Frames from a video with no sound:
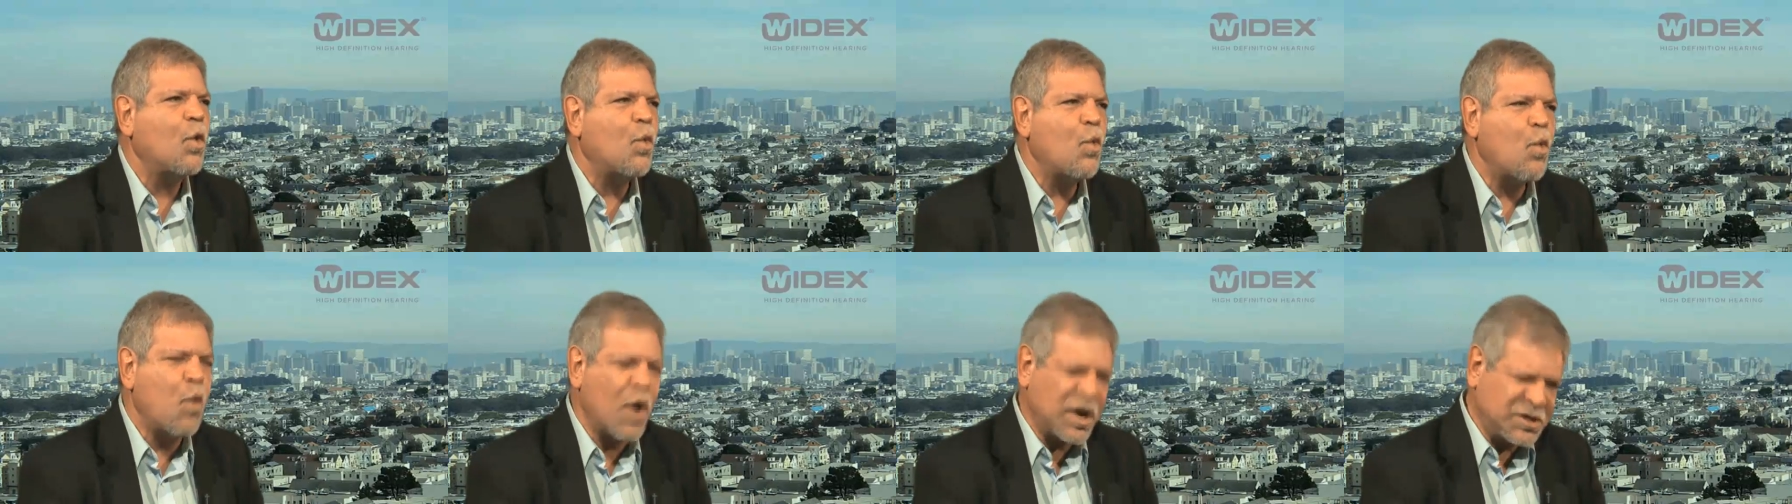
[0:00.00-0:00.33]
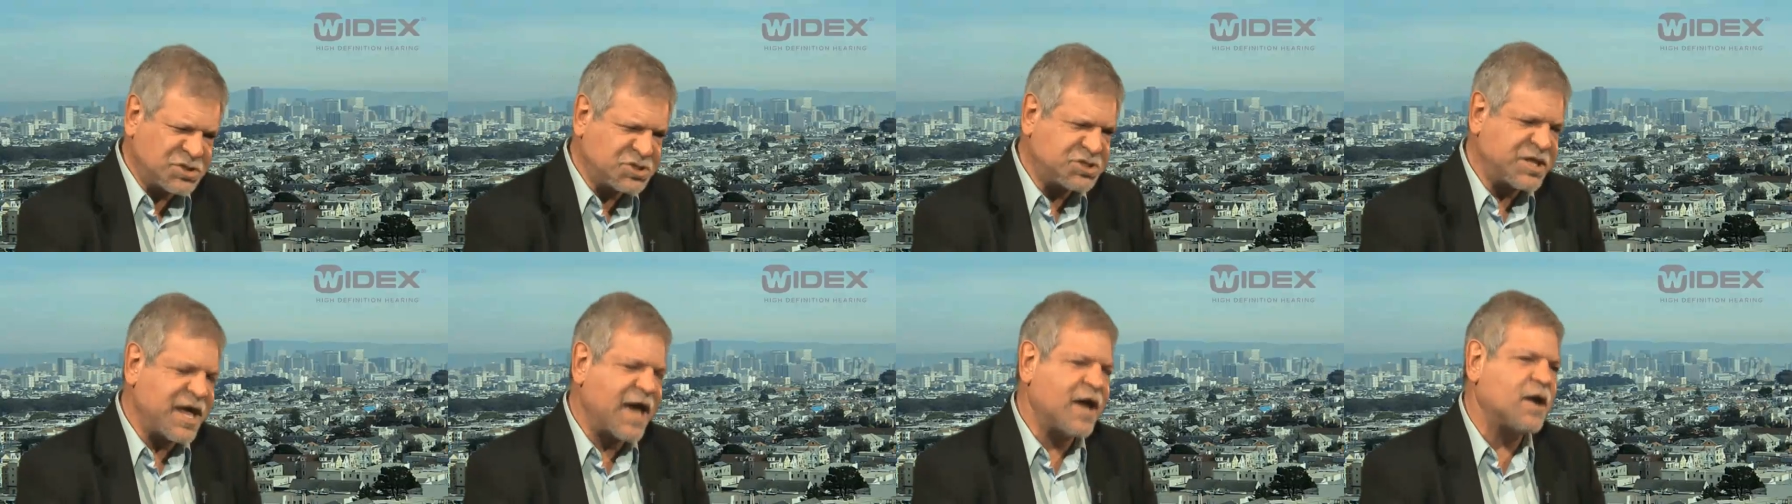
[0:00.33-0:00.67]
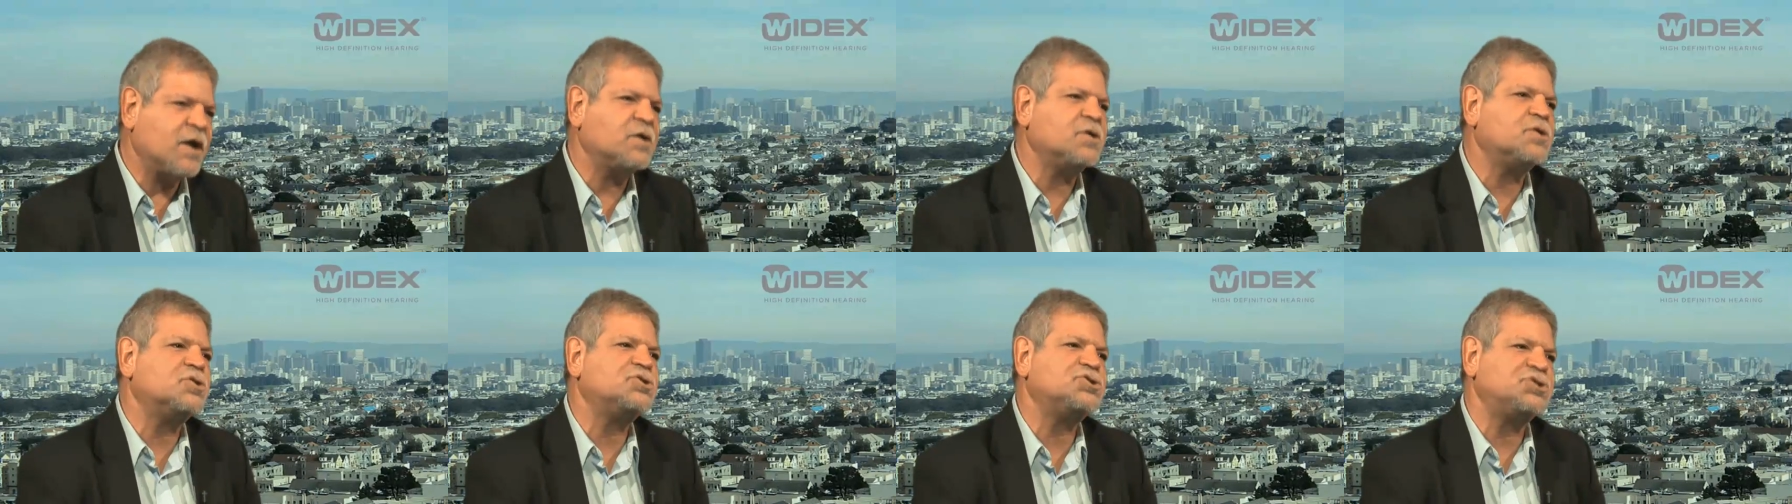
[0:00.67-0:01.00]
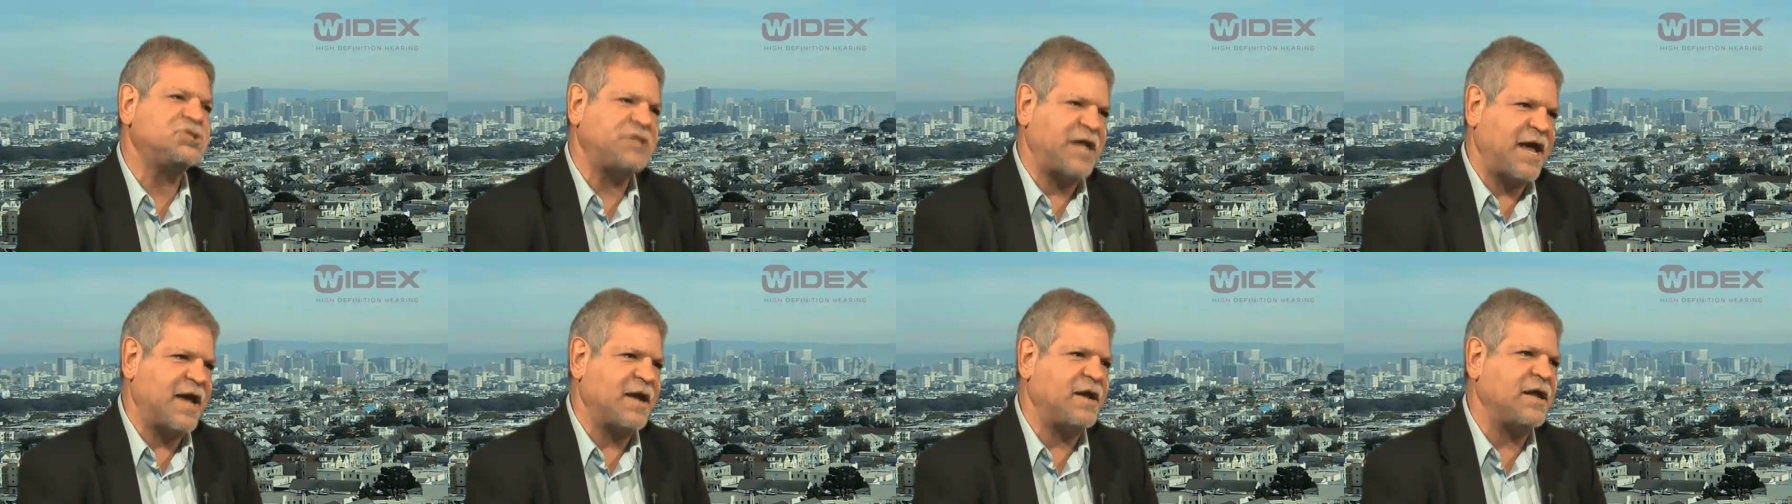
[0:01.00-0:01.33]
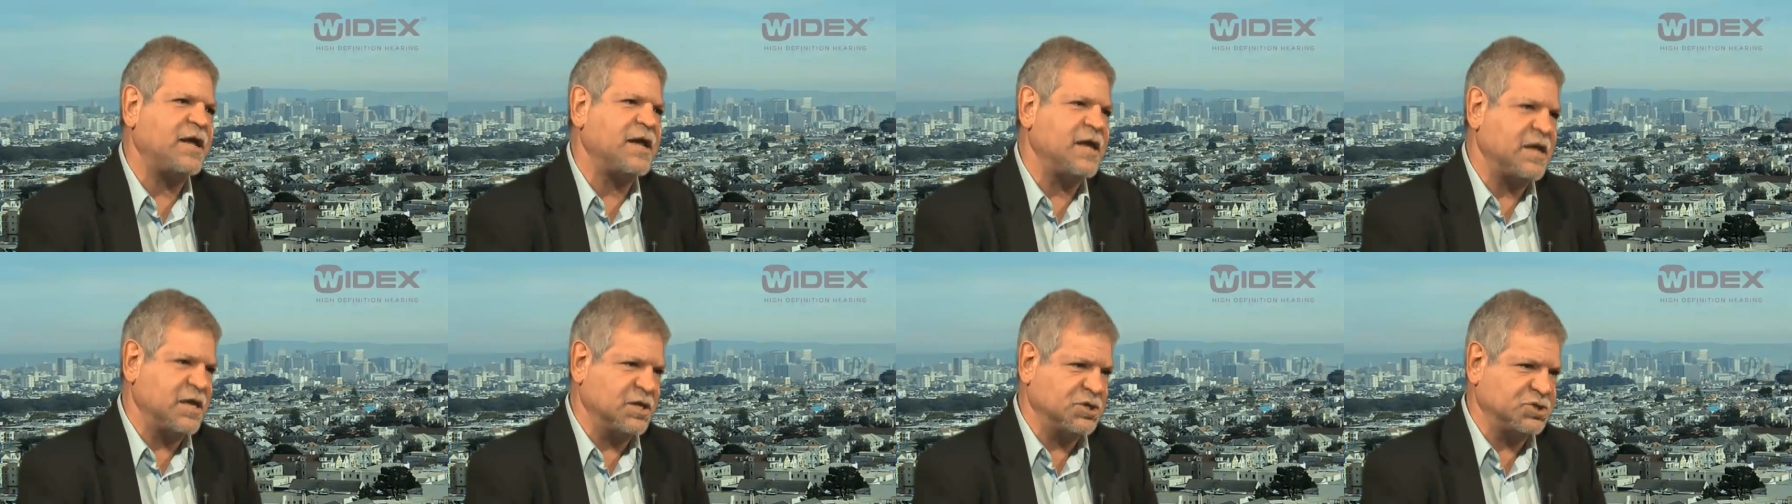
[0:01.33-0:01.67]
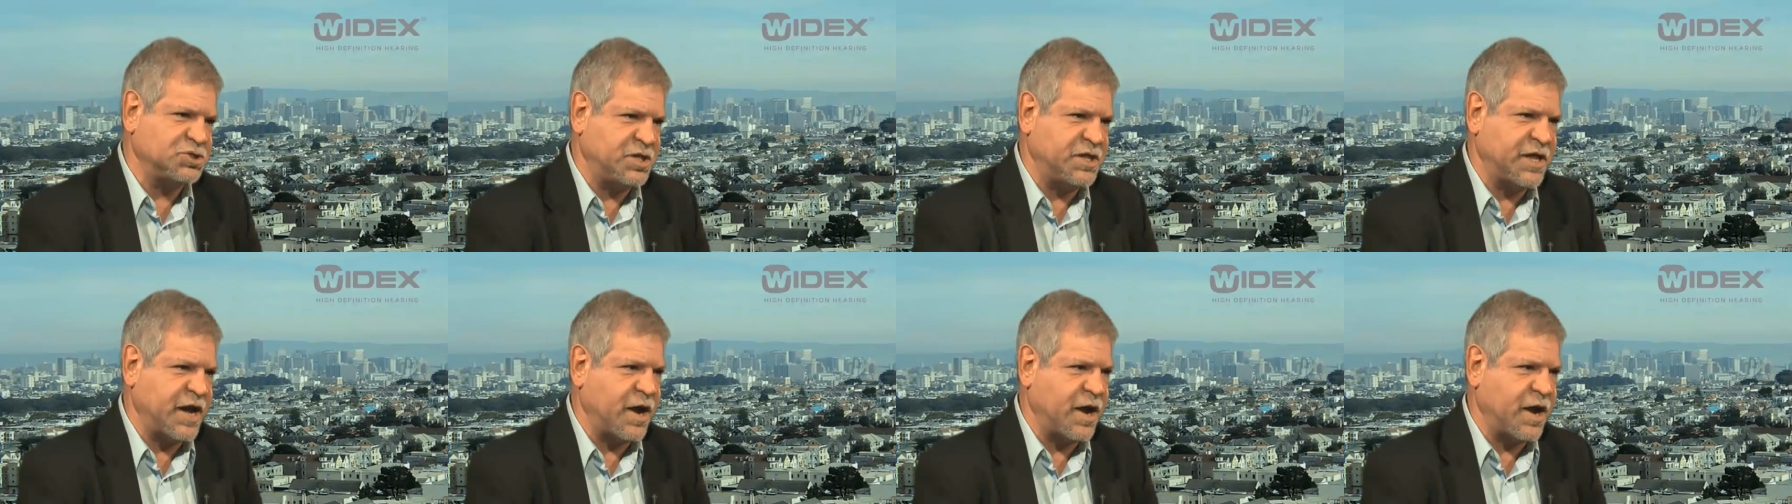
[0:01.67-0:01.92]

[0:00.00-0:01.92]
Once that understanding is